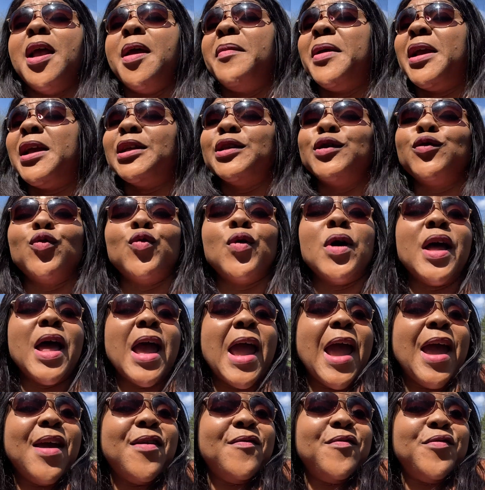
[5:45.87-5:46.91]
because
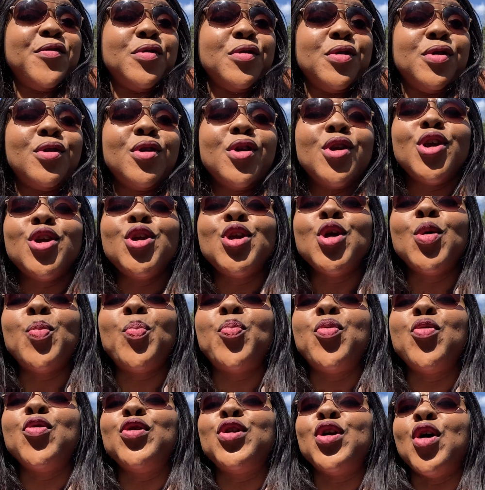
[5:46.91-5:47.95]
whatever you
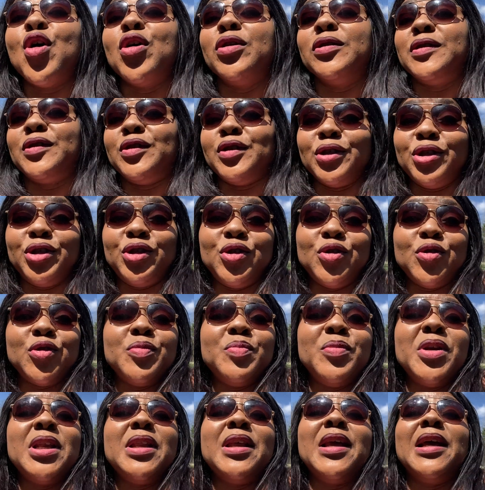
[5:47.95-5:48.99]
put on social
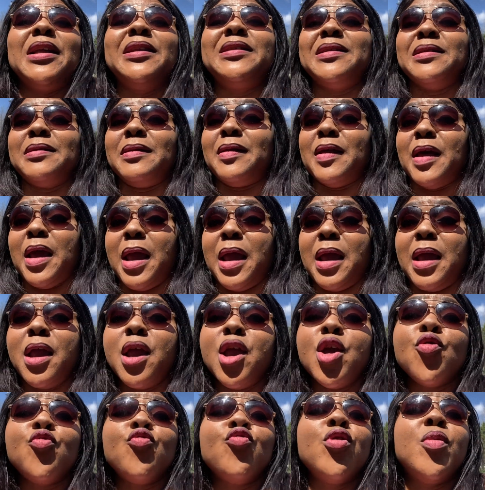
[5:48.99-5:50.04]
media today
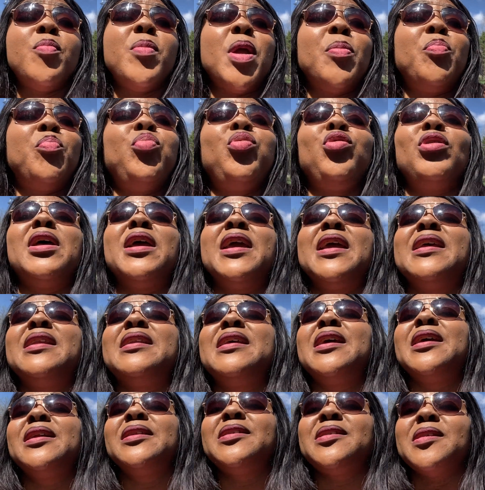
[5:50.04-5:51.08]
will be played
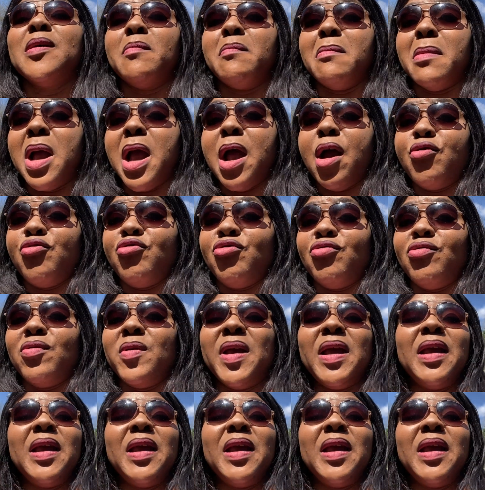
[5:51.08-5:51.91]
tomorrow.